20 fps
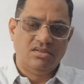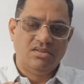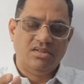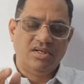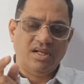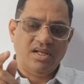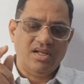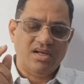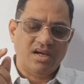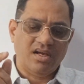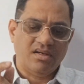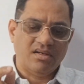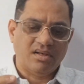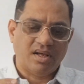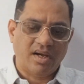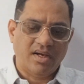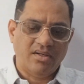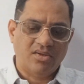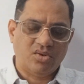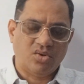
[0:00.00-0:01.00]
day and
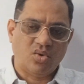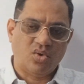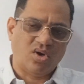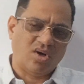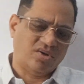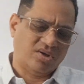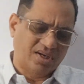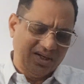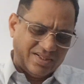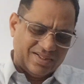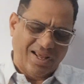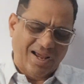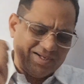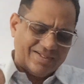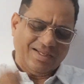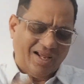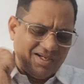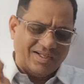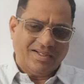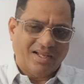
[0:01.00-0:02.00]
night, Tokar again,
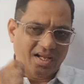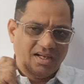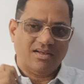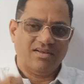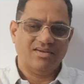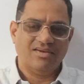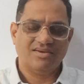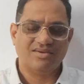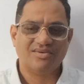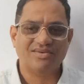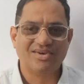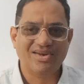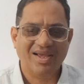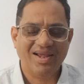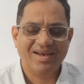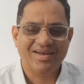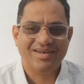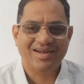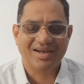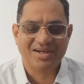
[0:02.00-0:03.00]
tak, tak, tak,
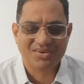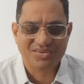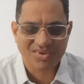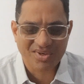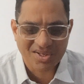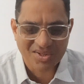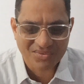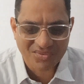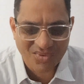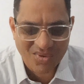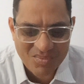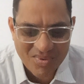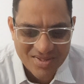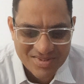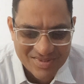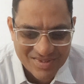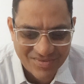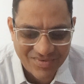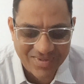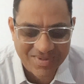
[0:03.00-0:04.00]
day and night,
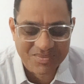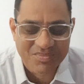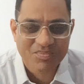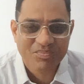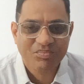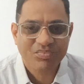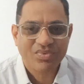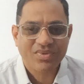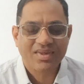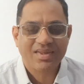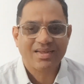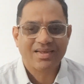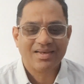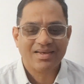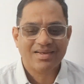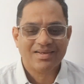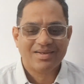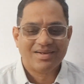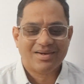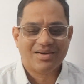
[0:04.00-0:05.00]
24/7.
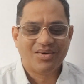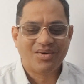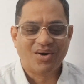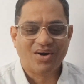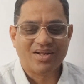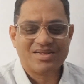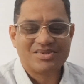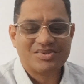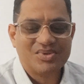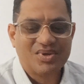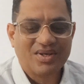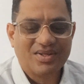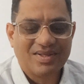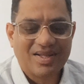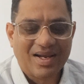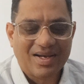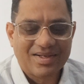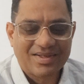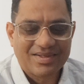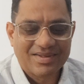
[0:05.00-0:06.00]
God is doing
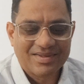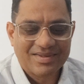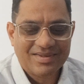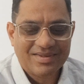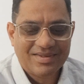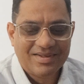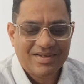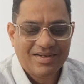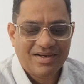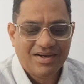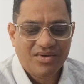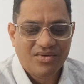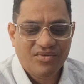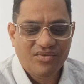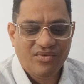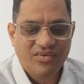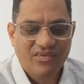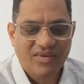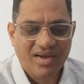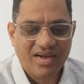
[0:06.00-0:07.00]
that.
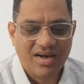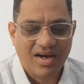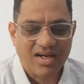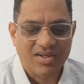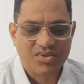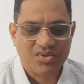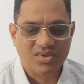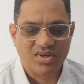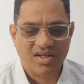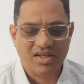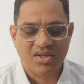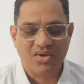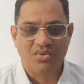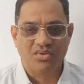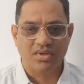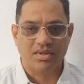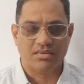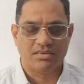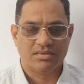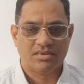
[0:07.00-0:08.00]
Vivek Hathoda
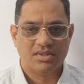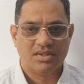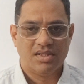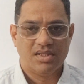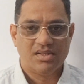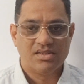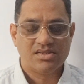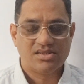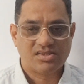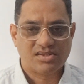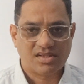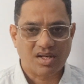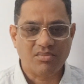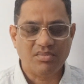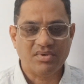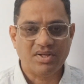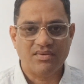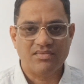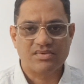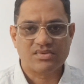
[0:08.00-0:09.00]
Givne.
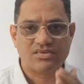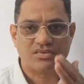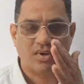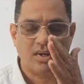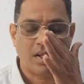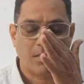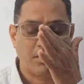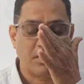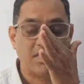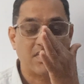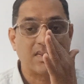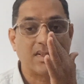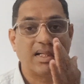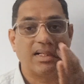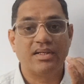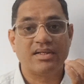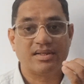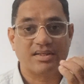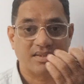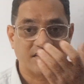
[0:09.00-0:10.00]
Sometimes what happens
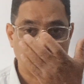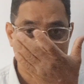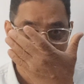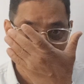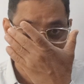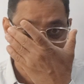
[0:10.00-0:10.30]
that